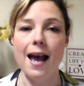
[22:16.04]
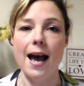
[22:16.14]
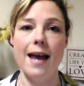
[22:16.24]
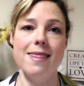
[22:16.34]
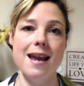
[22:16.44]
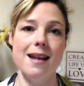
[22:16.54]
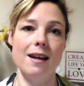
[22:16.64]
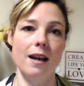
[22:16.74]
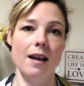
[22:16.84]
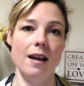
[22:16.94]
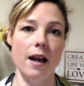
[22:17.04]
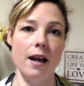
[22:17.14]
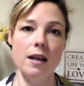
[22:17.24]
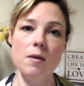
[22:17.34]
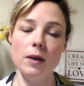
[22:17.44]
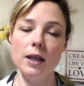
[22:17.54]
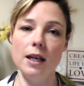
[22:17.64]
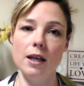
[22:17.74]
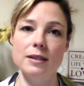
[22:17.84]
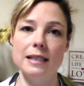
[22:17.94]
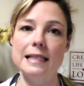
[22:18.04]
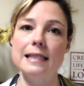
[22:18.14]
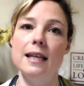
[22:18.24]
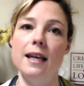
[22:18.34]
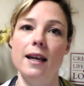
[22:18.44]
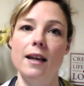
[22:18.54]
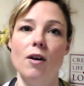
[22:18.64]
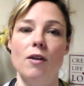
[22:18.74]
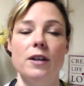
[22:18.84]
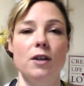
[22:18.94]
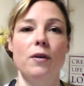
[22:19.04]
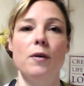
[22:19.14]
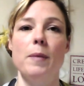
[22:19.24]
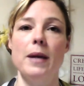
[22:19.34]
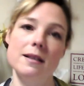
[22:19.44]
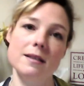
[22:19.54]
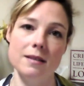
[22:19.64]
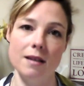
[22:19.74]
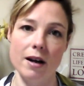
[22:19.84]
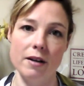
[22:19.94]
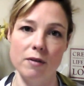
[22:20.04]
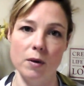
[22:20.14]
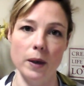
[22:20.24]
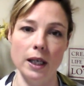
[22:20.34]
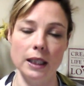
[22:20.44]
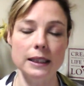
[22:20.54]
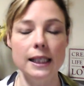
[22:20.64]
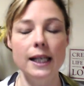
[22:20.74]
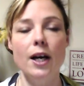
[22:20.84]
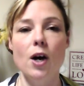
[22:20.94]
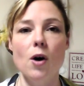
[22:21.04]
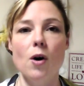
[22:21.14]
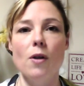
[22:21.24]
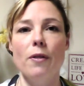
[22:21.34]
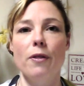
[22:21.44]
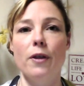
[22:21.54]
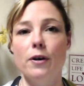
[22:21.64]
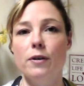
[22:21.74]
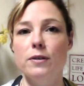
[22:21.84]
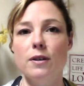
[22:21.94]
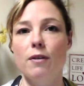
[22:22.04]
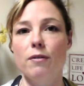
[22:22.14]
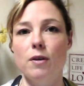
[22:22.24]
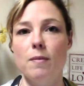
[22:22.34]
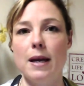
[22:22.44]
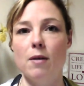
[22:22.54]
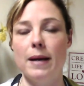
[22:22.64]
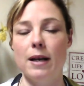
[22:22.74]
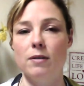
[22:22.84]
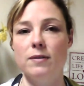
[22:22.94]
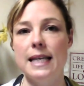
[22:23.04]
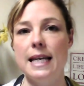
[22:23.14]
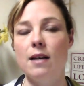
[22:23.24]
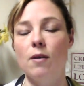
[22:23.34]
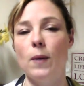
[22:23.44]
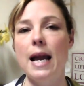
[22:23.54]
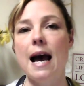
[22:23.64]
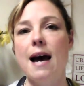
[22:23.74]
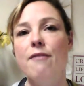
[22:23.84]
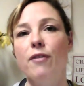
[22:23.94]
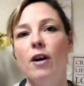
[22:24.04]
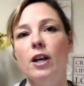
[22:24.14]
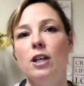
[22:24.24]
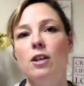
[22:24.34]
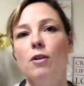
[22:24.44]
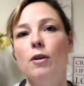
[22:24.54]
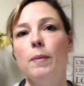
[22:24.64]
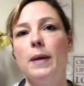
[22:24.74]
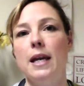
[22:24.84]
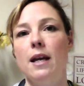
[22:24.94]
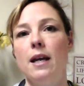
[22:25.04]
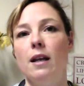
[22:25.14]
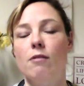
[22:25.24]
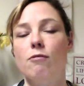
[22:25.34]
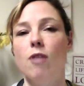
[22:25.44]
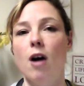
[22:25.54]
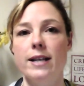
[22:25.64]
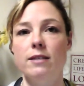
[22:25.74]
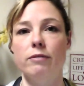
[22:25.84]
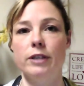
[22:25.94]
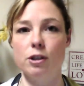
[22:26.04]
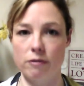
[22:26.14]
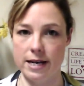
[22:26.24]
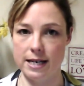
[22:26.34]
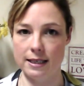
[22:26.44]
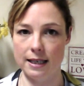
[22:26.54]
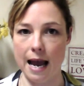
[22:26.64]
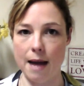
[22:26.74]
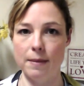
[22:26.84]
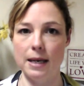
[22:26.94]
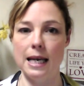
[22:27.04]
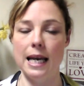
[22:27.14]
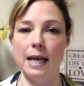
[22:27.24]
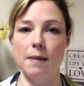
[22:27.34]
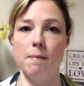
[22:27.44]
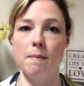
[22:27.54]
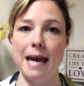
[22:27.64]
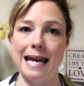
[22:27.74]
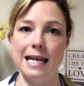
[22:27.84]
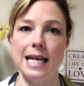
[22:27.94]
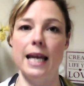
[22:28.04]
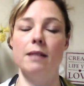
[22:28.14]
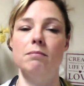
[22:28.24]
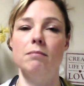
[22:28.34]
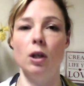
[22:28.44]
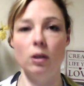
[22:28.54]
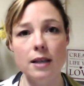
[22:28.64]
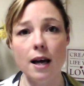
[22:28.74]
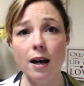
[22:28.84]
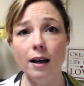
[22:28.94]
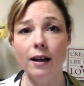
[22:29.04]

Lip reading: And then anyone here who's listening in on the European side of the world, those of you may or may not have seen, we have a European Rise retreat happening in May in Malta.